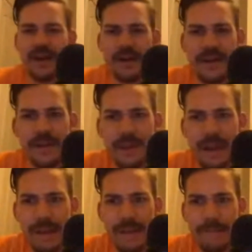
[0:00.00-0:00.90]
Or am
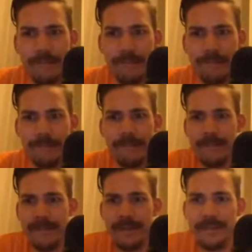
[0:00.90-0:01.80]
I? Oh,
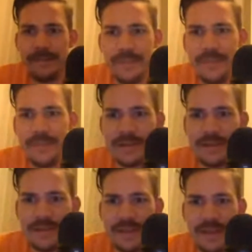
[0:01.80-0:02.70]

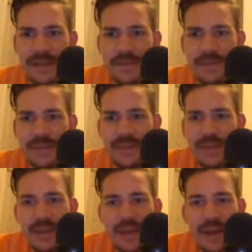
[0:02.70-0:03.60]
actually, I don't think I
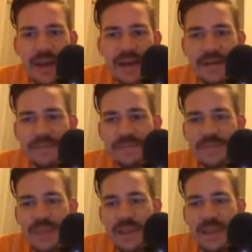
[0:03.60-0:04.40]
am.